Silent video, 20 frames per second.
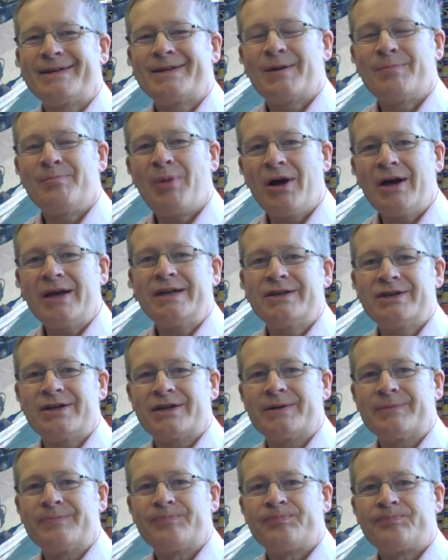the
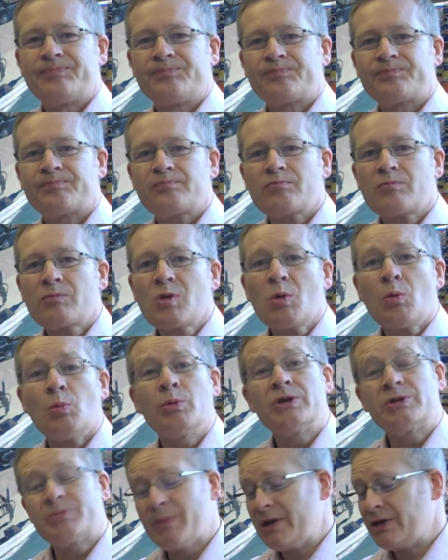binder,
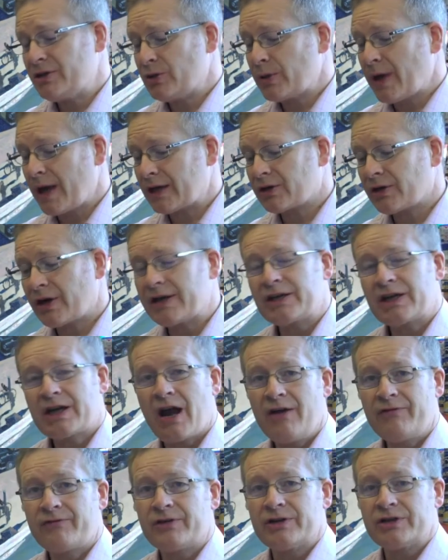which means you get greater
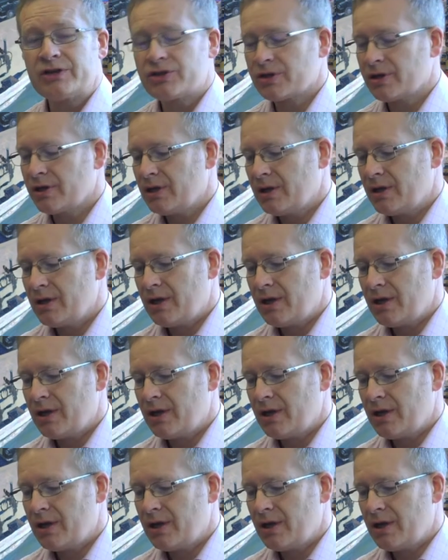coverage.